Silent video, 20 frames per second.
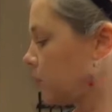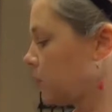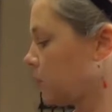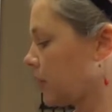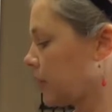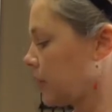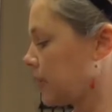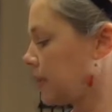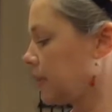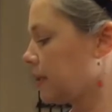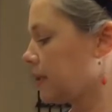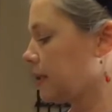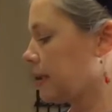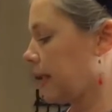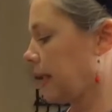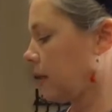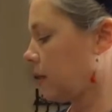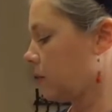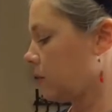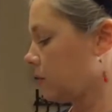you can
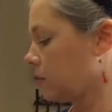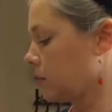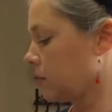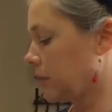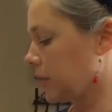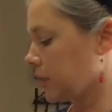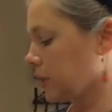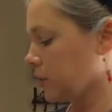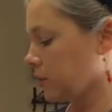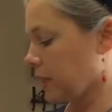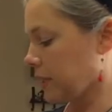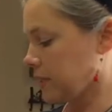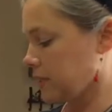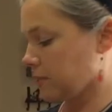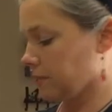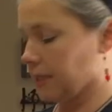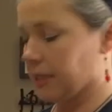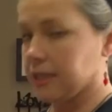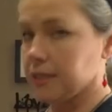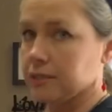now look at your
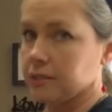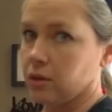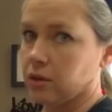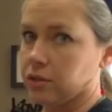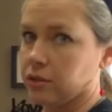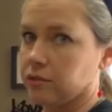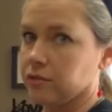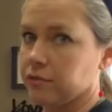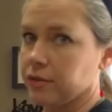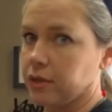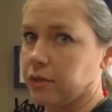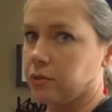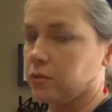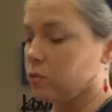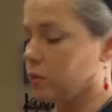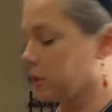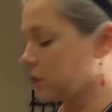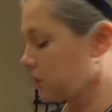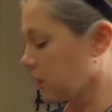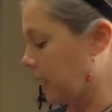recipes on your phone,
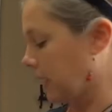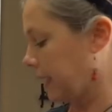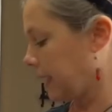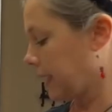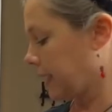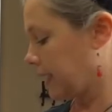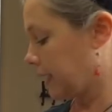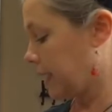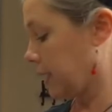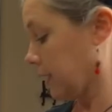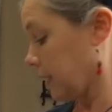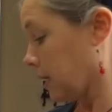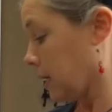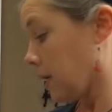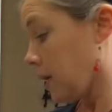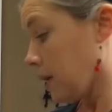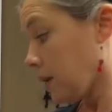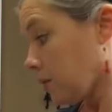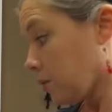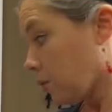which I
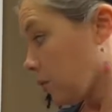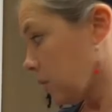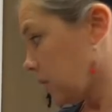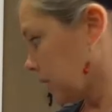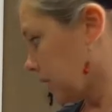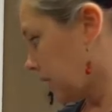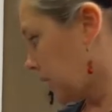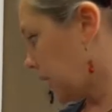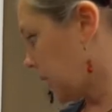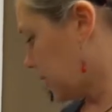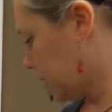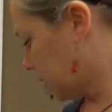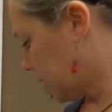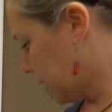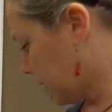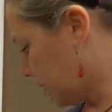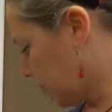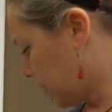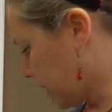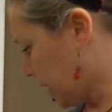really
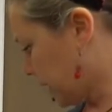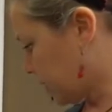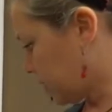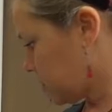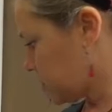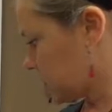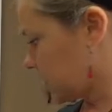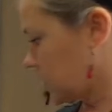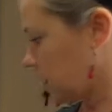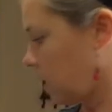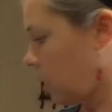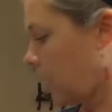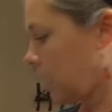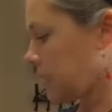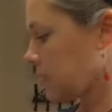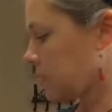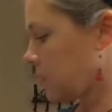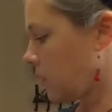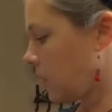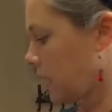love and I use it a
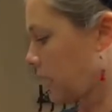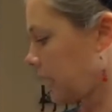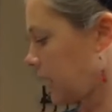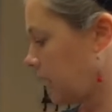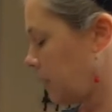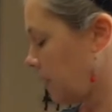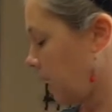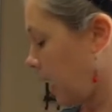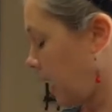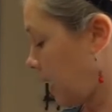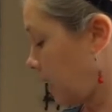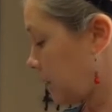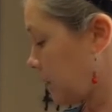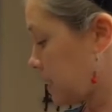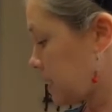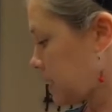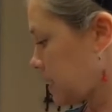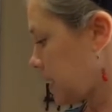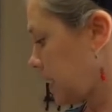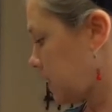lot. So I have this